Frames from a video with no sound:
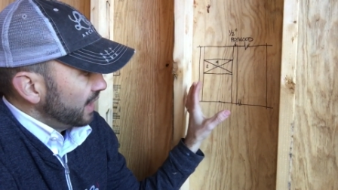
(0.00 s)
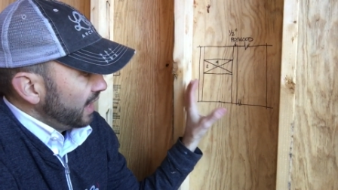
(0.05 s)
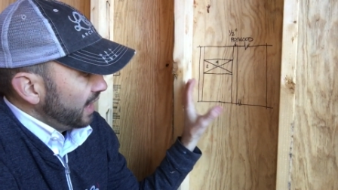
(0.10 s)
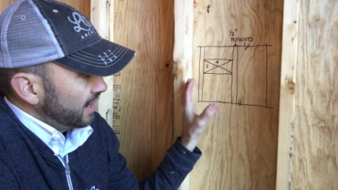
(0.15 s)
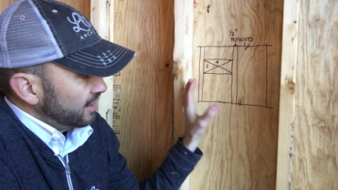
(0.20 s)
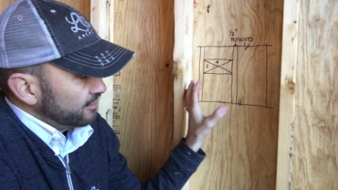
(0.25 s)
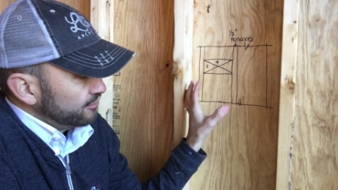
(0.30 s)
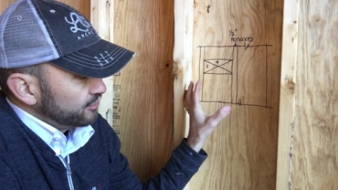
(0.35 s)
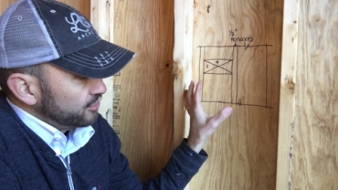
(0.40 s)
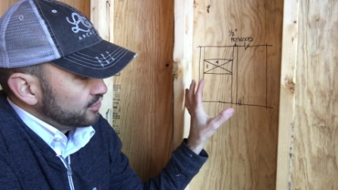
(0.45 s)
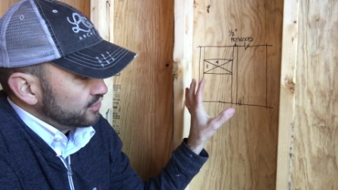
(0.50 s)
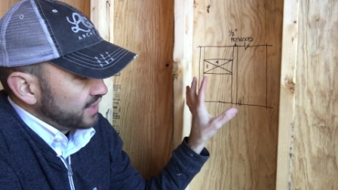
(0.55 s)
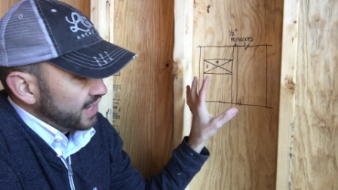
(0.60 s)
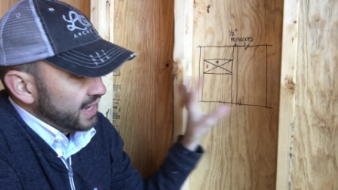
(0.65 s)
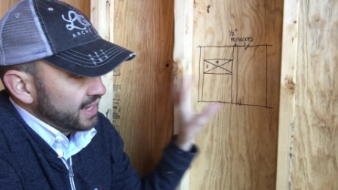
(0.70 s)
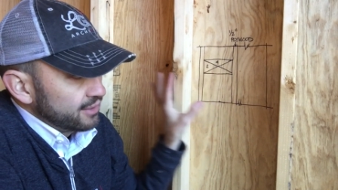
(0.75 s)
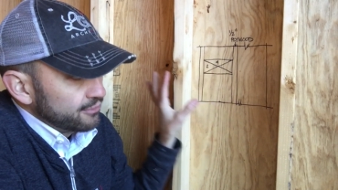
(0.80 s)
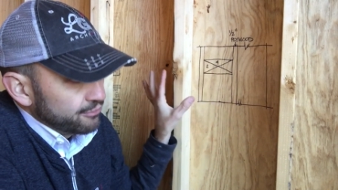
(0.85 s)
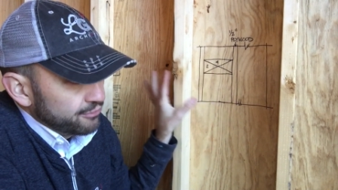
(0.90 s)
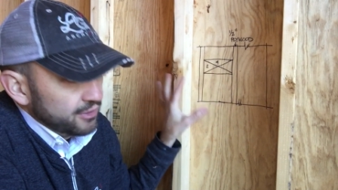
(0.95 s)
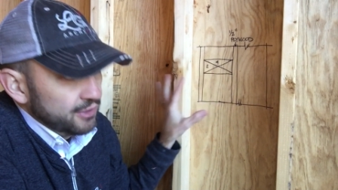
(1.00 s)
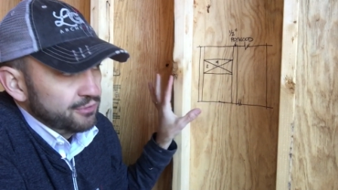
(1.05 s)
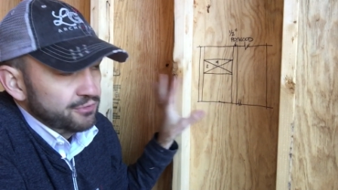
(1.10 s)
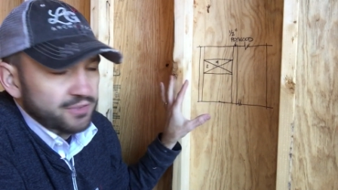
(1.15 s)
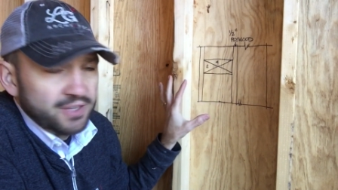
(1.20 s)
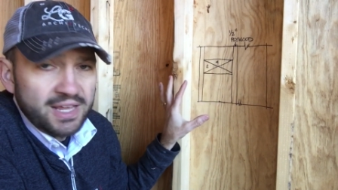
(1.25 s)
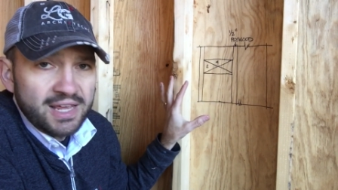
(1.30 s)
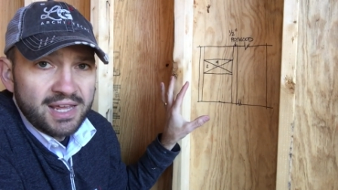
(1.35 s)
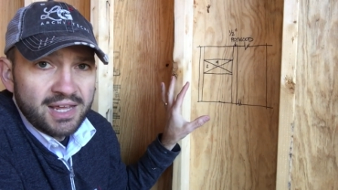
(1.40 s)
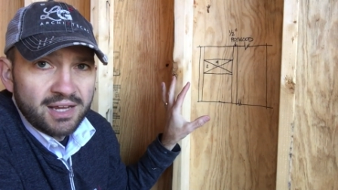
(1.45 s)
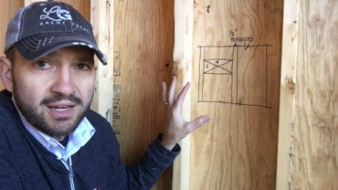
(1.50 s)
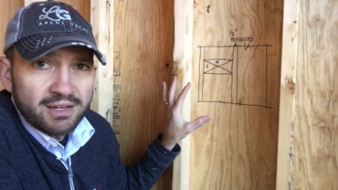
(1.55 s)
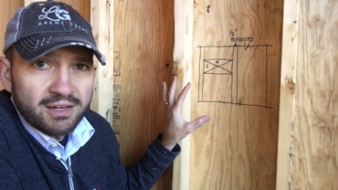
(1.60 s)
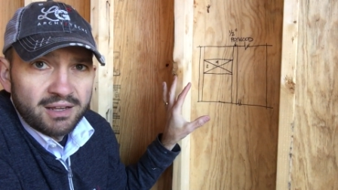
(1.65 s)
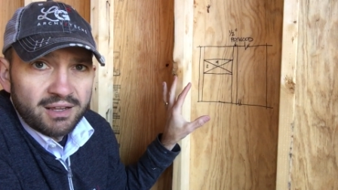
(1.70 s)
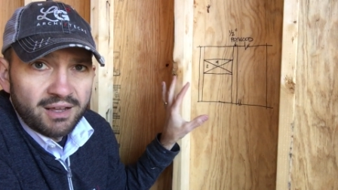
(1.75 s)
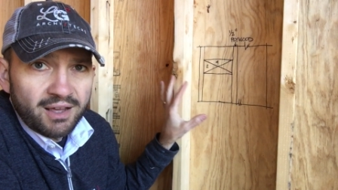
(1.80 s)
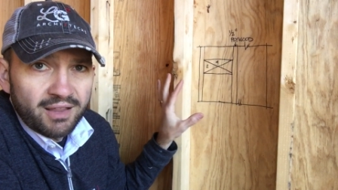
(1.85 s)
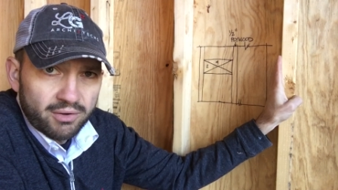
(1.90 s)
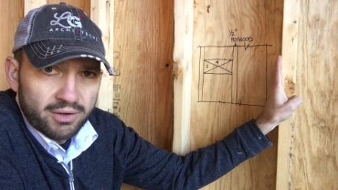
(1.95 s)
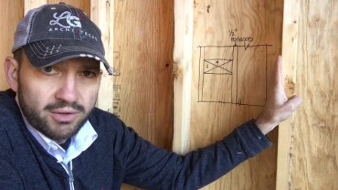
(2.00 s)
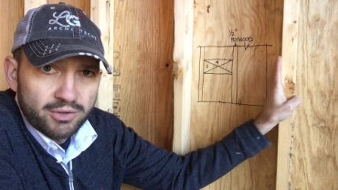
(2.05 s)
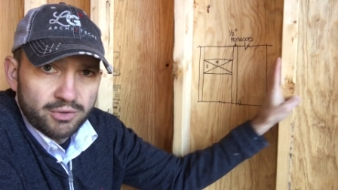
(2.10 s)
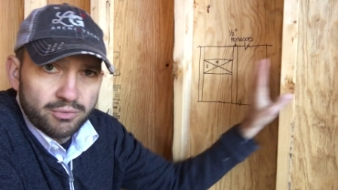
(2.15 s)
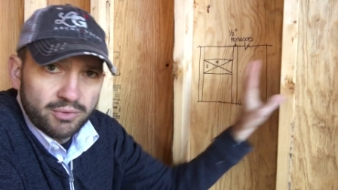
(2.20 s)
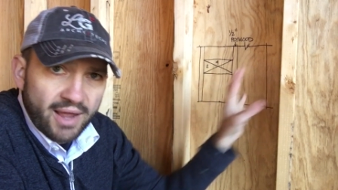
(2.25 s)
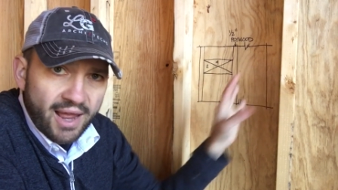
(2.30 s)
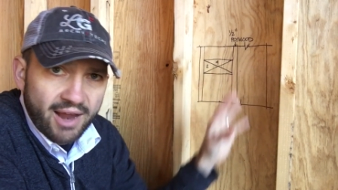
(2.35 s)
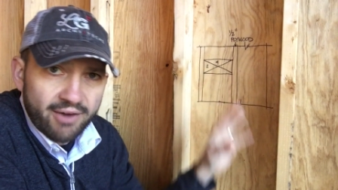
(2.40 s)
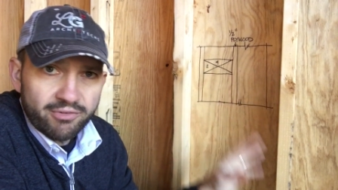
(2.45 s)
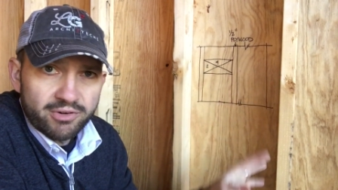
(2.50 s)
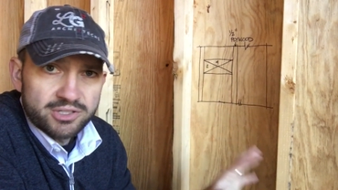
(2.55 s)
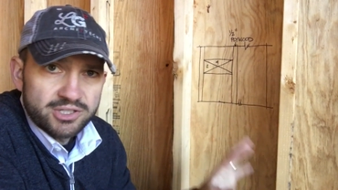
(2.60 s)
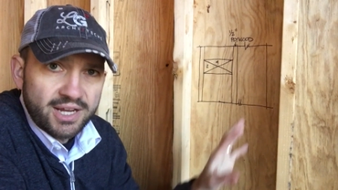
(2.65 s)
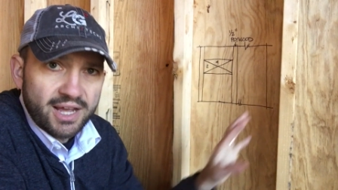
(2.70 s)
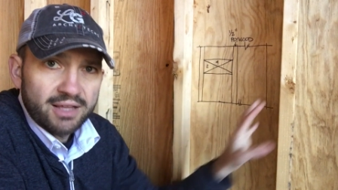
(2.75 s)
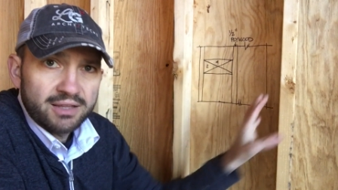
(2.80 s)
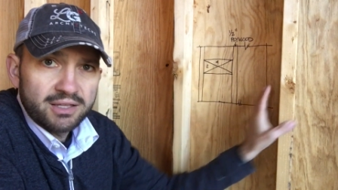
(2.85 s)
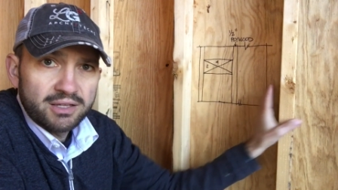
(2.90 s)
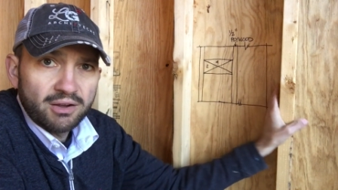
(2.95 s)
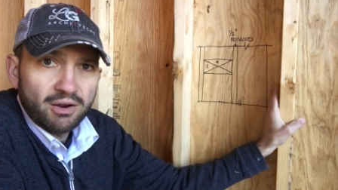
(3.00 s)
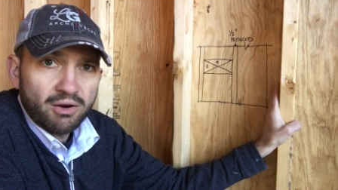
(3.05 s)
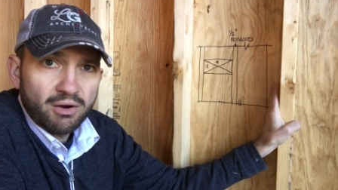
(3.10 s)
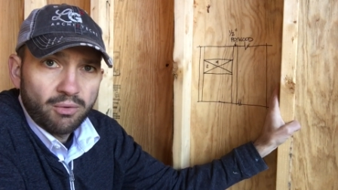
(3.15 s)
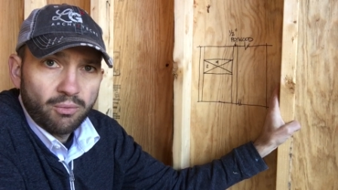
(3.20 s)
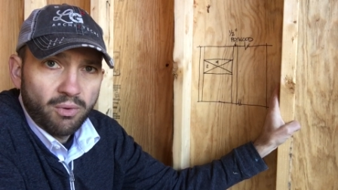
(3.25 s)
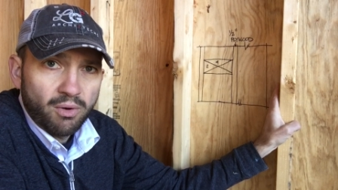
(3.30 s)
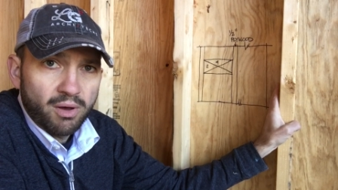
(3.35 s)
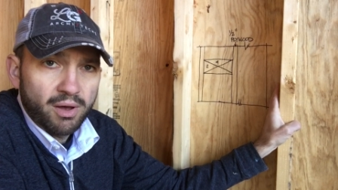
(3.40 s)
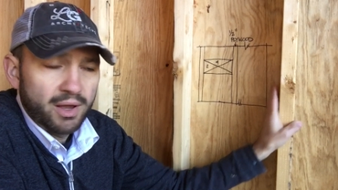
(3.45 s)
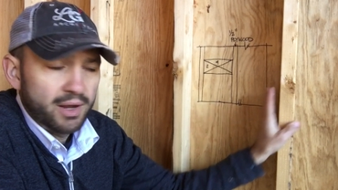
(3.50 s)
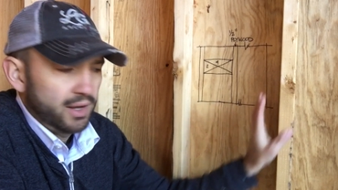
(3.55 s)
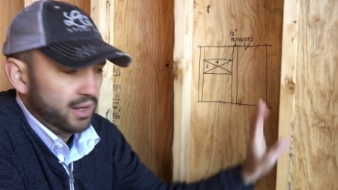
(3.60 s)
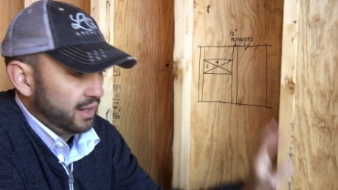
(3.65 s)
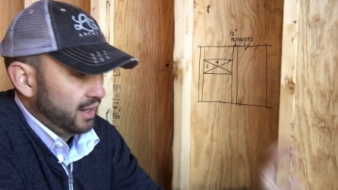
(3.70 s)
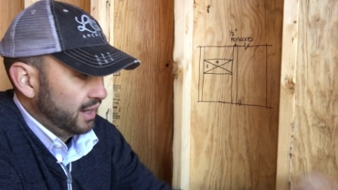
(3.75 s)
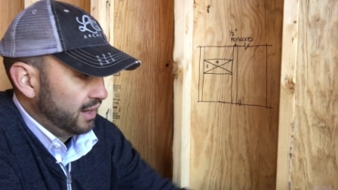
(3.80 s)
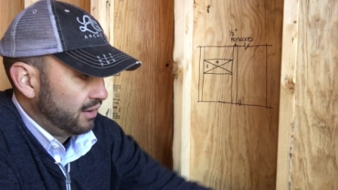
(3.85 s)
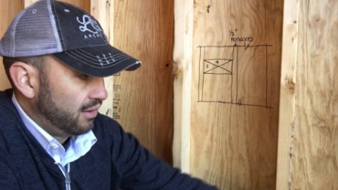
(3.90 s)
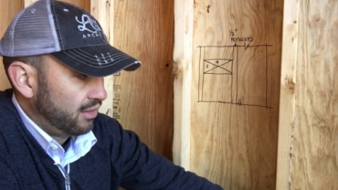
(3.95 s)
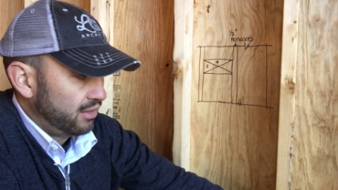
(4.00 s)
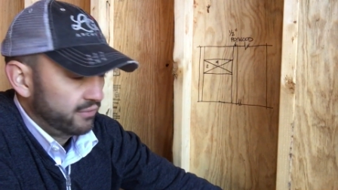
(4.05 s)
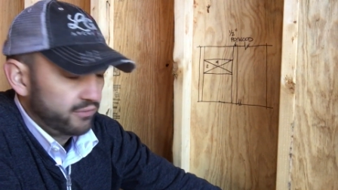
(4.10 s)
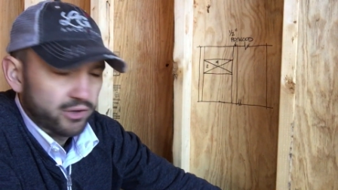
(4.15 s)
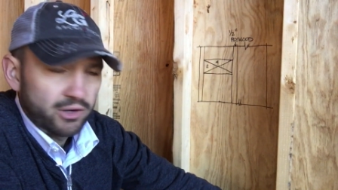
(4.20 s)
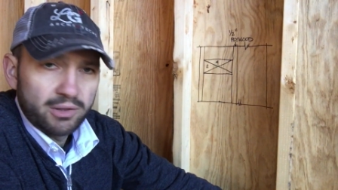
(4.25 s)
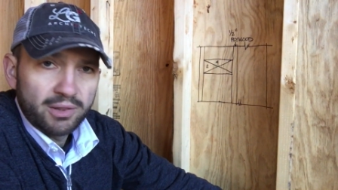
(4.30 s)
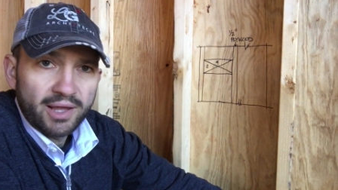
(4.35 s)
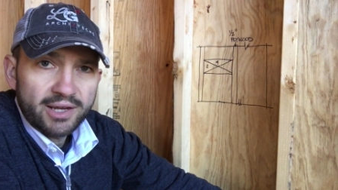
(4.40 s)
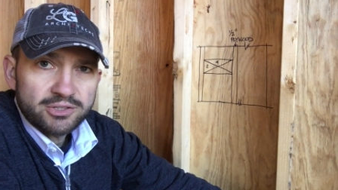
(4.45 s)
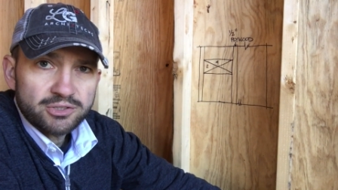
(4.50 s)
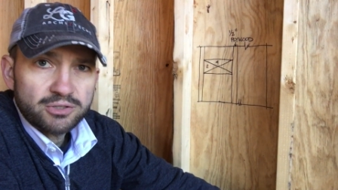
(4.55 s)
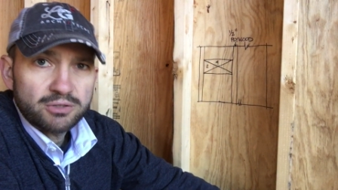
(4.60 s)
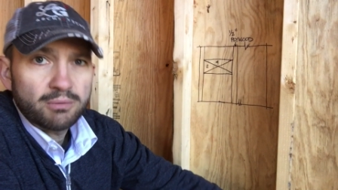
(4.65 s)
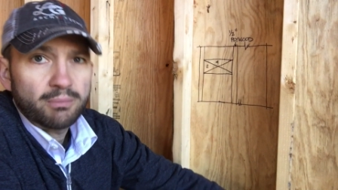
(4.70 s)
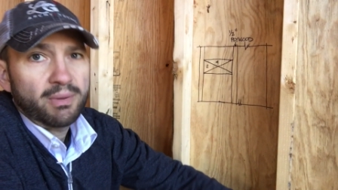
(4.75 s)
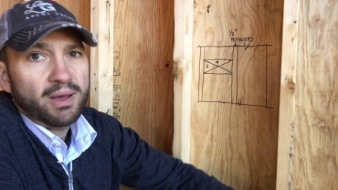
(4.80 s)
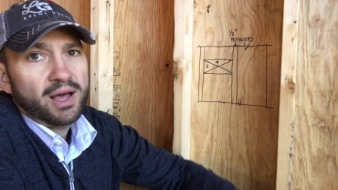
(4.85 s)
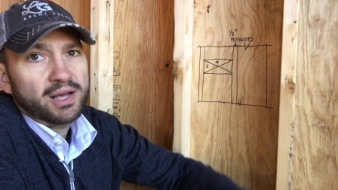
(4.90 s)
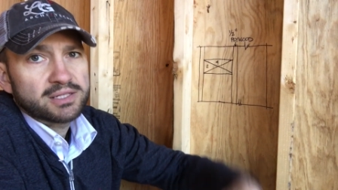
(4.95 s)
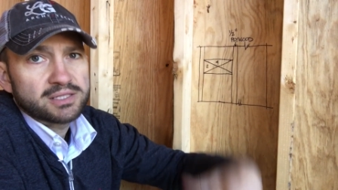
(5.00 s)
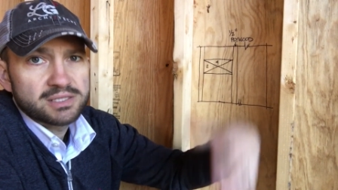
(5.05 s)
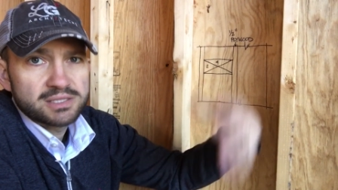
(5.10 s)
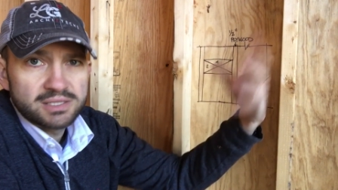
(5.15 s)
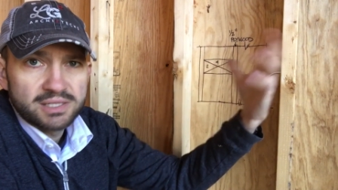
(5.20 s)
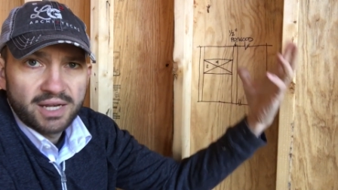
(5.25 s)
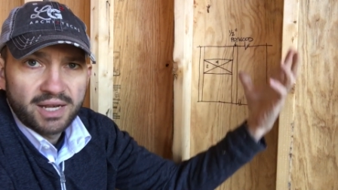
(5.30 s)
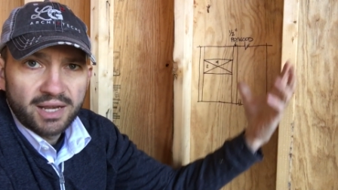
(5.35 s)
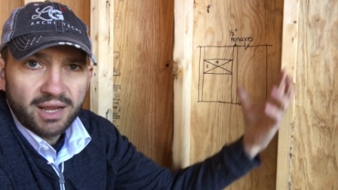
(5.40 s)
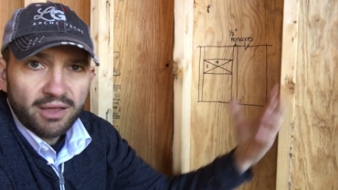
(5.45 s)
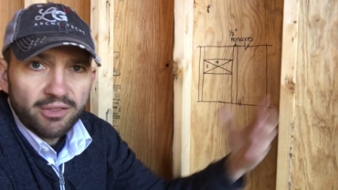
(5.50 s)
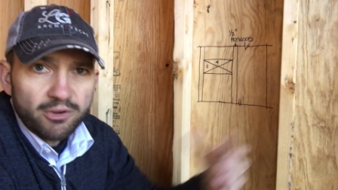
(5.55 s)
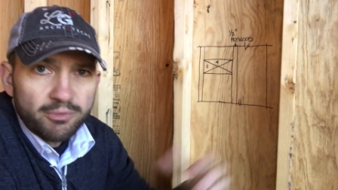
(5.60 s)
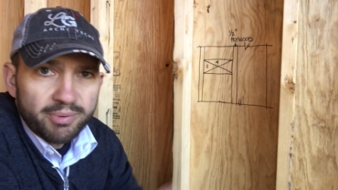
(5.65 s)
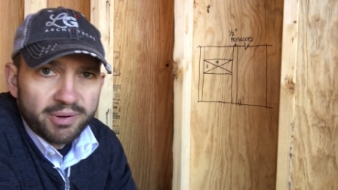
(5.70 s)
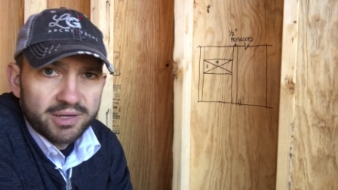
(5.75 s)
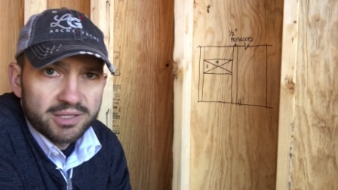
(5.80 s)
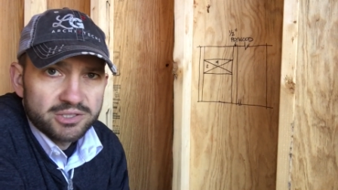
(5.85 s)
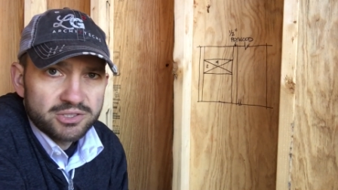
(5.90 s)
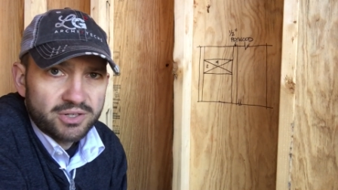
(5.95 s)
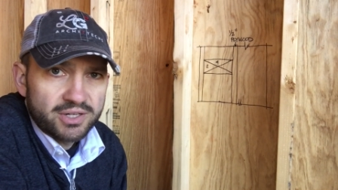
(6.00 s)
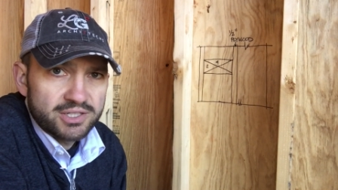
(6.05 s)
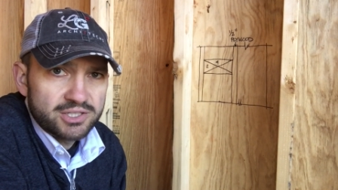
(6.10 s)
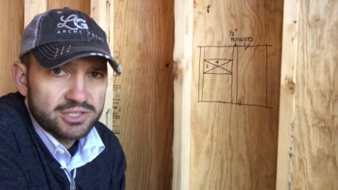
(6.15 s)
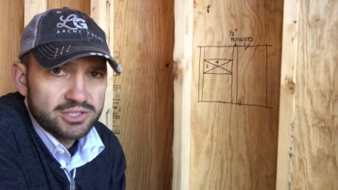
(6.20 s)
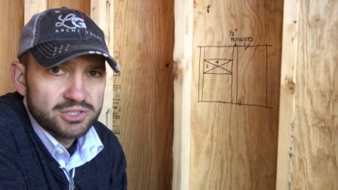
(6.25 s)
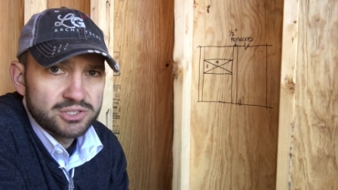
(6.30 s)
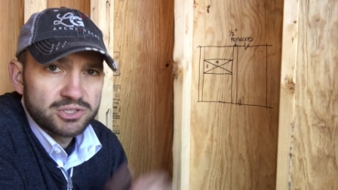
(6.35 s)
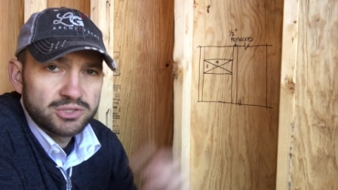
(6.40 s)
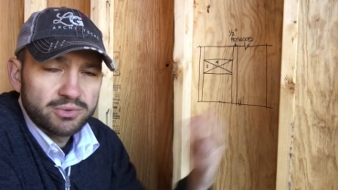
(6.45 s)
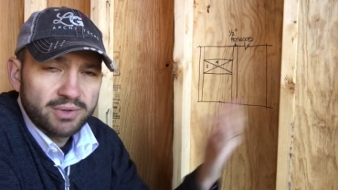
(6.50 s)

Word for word: And if you take 15 and you average out the R1 and then all of your electrical boxes and any other penetrations,